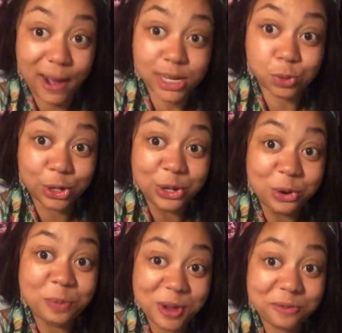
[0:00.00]
A little
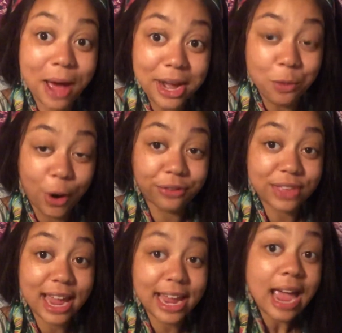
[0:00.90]
bit funny, weren't
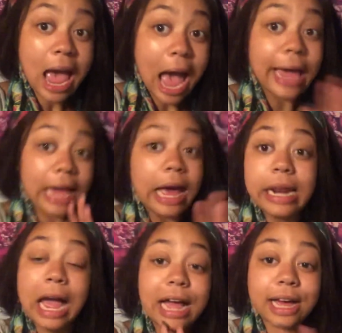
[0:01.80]
they? I kind of
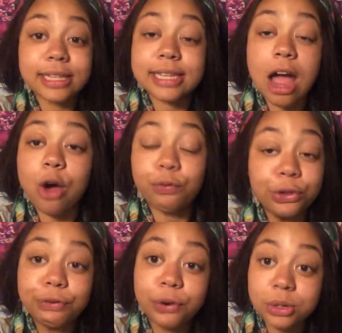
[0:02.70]
got cussed out for
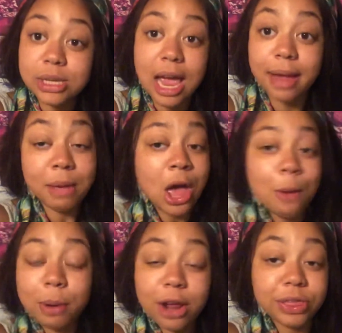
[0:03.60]
the first time,
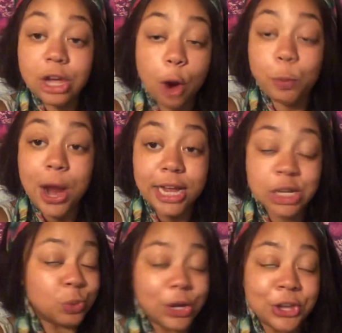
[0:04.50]
but I think our prankage
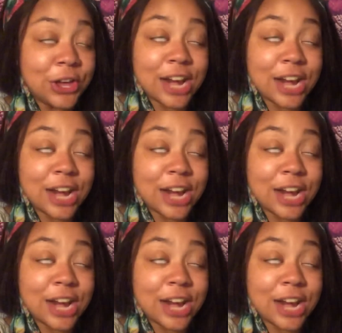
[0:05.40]
went good.